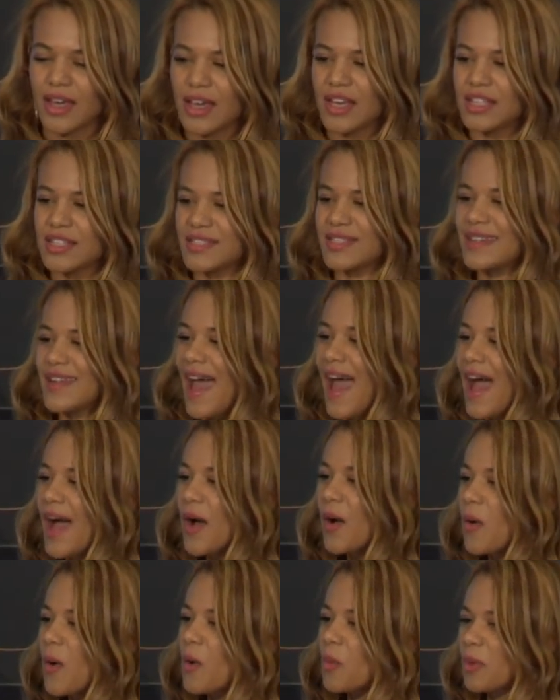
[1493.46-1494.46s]
So
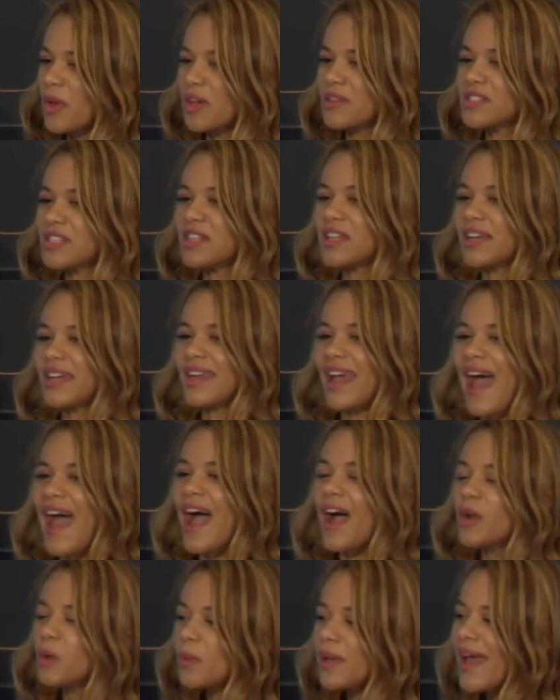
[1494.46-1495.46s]
now we're going to look at how do we